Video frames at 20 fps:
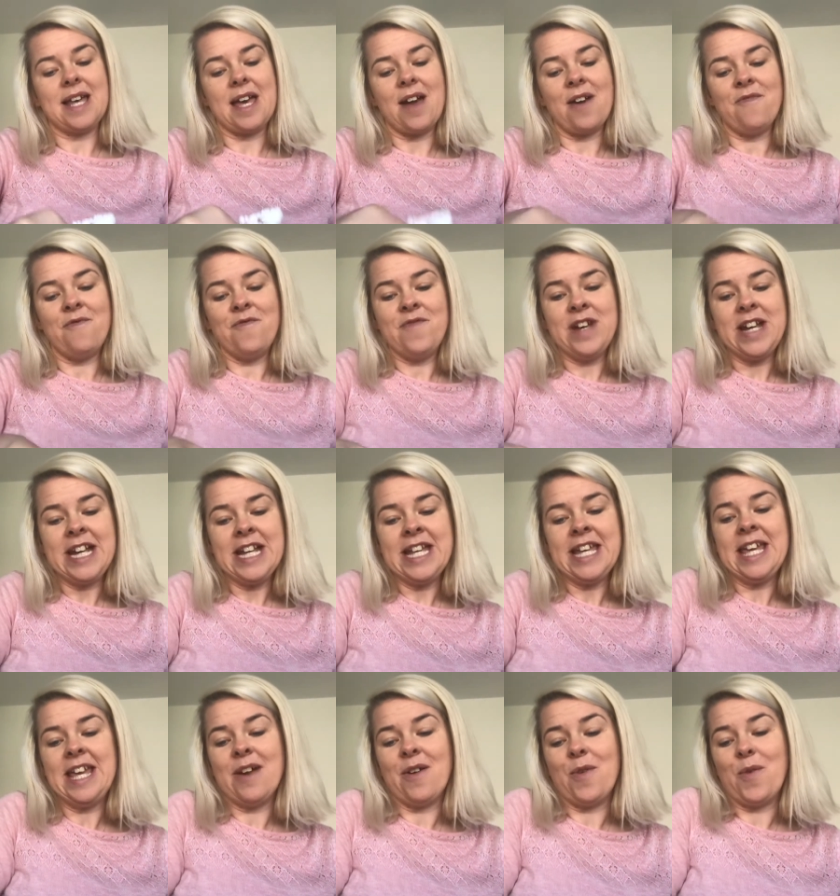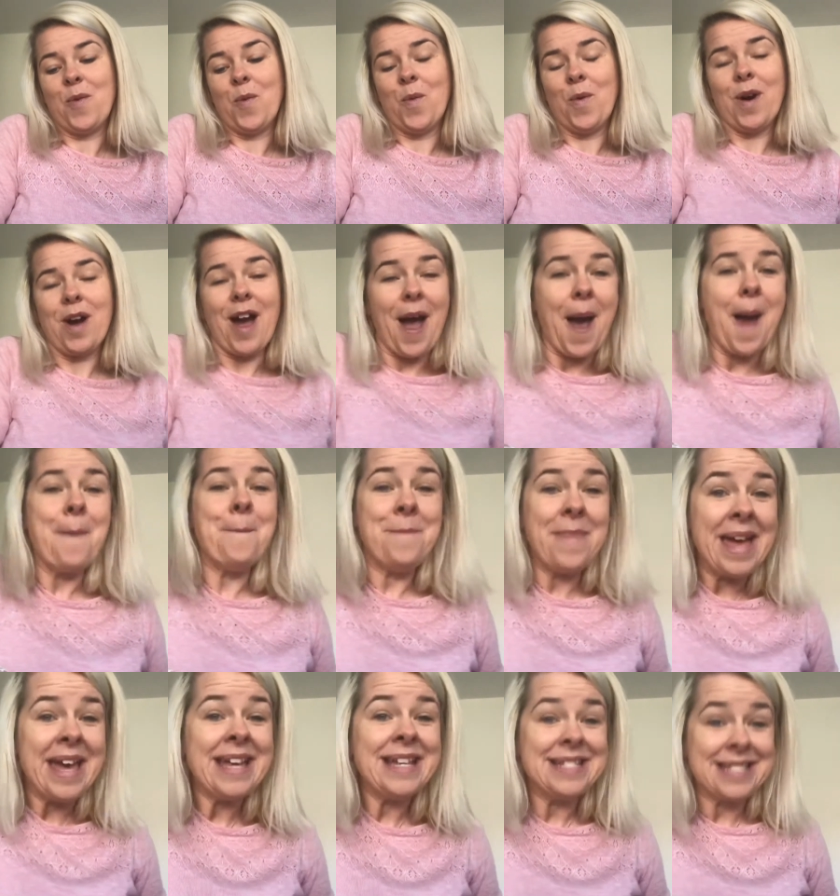a really
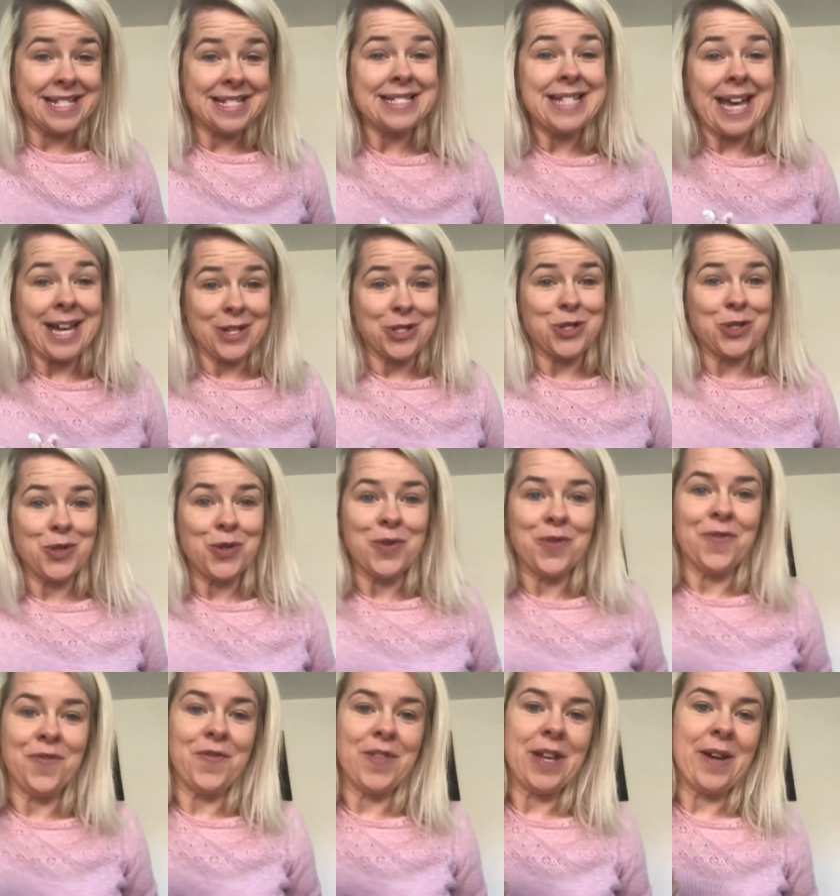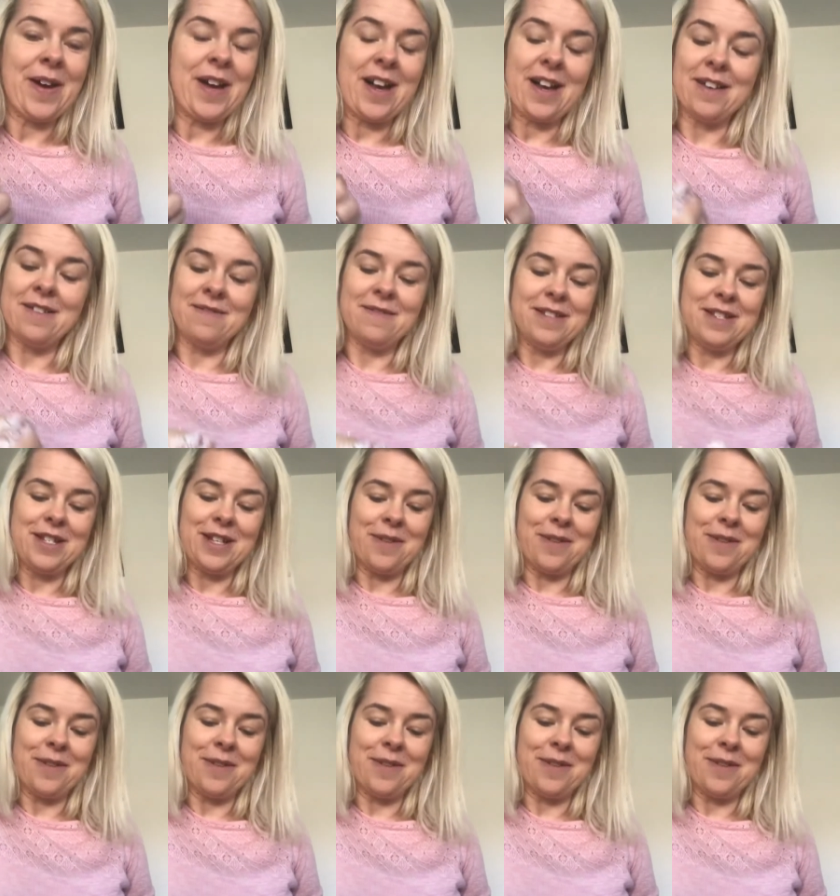amazing texture, corn flour.